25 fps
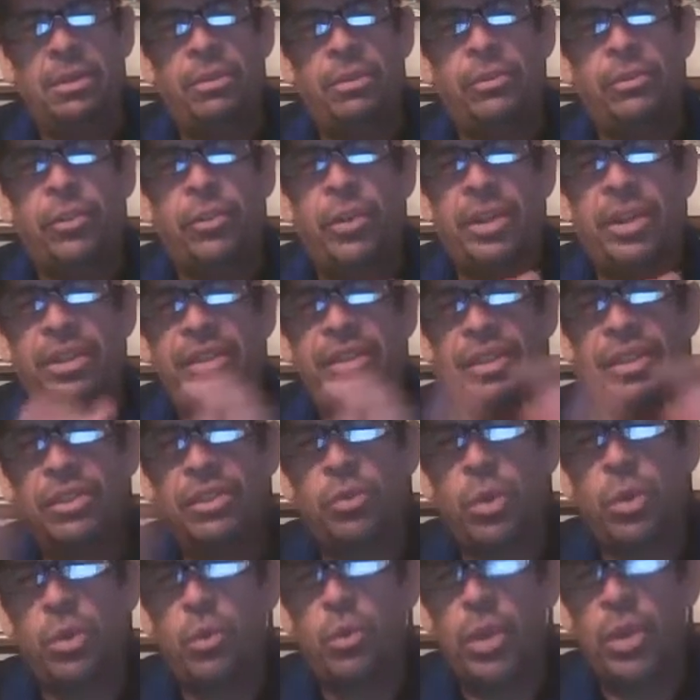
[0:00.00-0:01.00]
For instance,
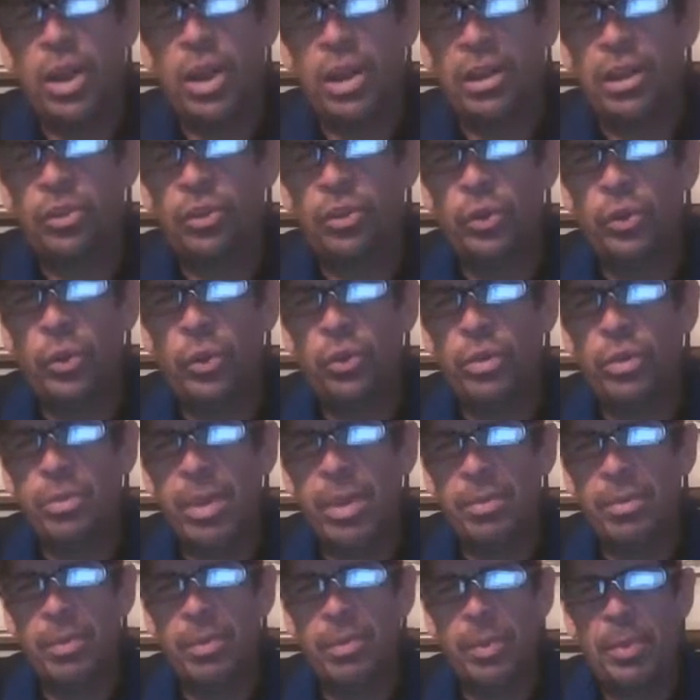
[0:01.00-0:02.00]
when we are to
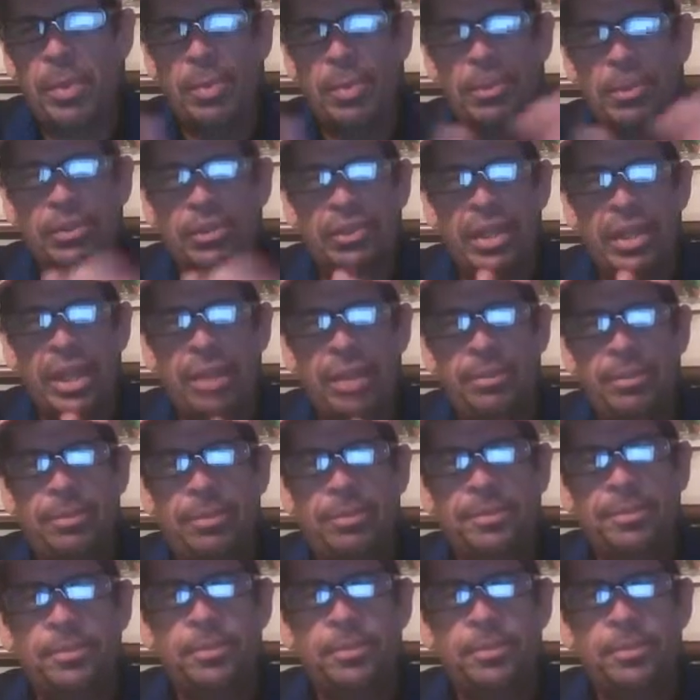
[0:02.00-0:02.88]
remember people's name.